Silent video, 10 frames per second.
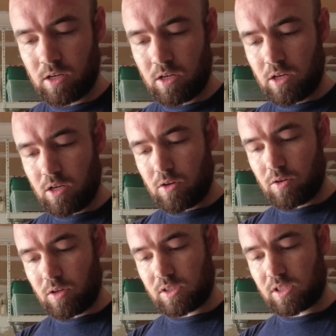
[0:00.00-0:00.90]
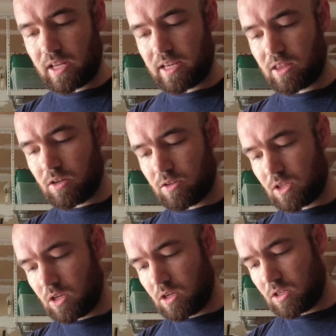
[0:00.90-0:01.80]
I'm gonna slide
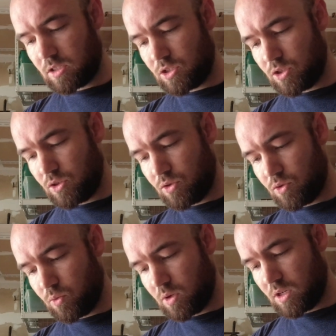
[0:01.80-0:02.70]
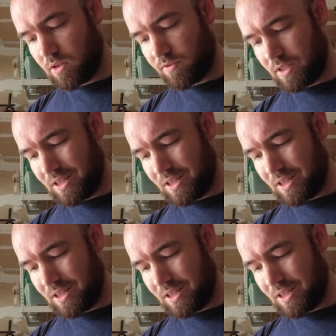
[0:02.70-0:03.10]
those onto one of the